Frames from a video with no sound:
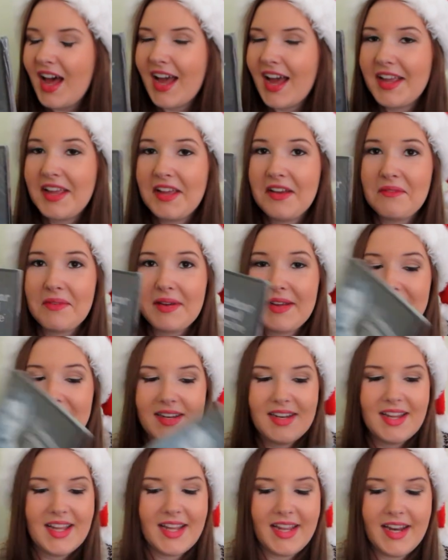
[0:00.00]
I can't
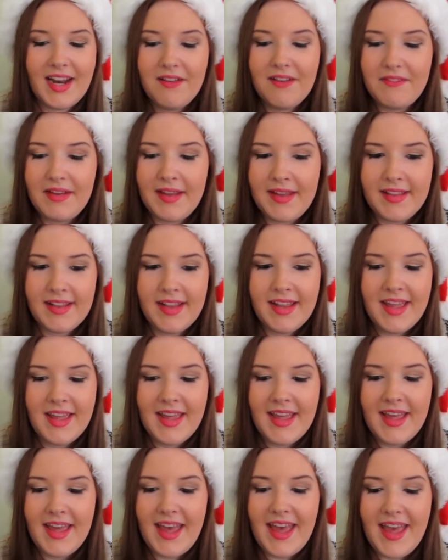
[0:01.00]
wait. I cannot wait.
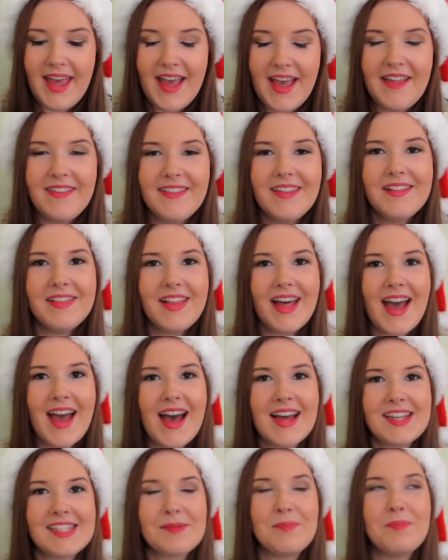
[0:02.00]
And the
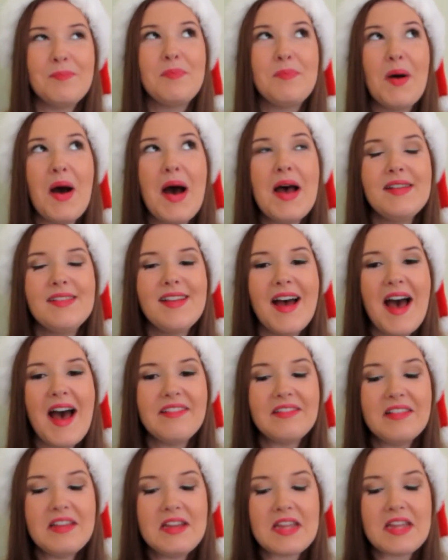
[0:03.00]
last but
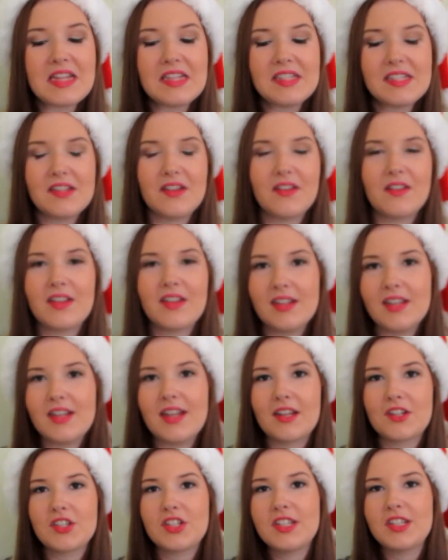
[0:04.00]
not least, no, it
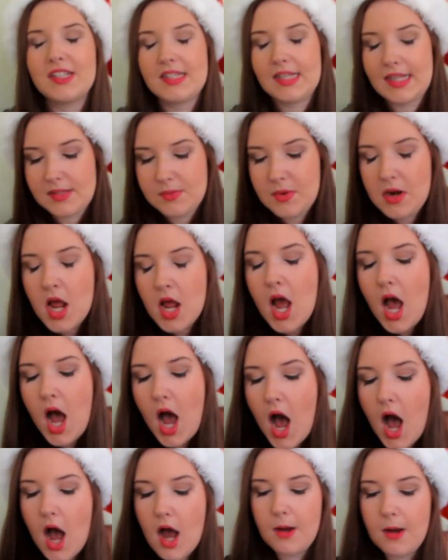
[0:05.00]
actually is the last
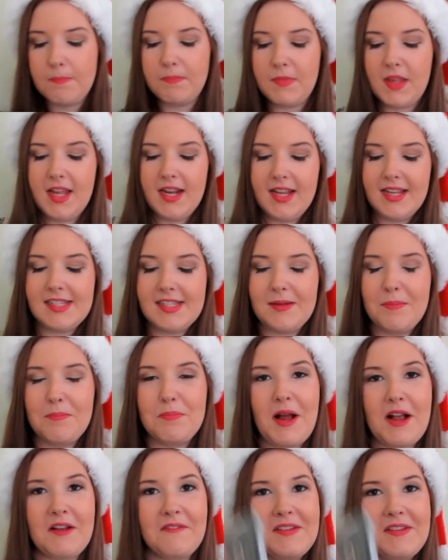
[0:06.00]
one. It is
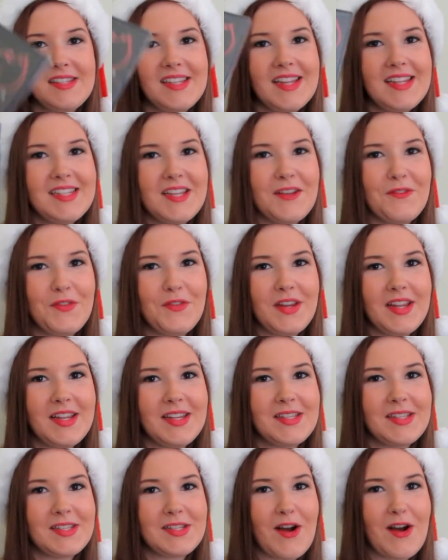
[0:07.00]
Breakfast at
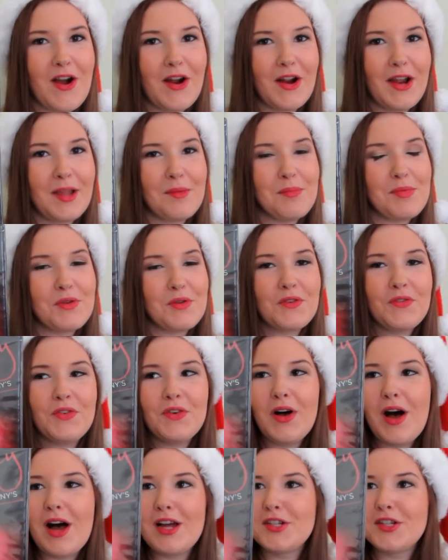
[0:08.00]
Tiffany's starring
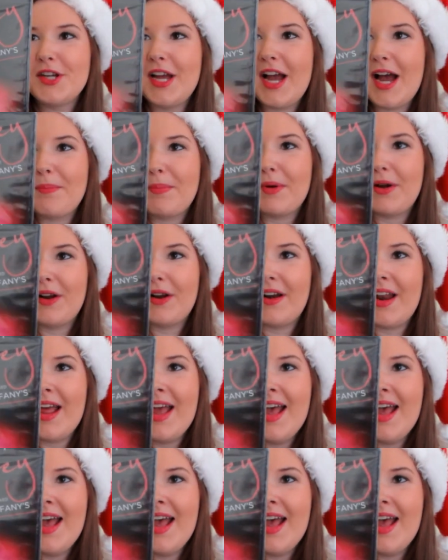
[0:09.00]
beautiful Audrey Hepburn.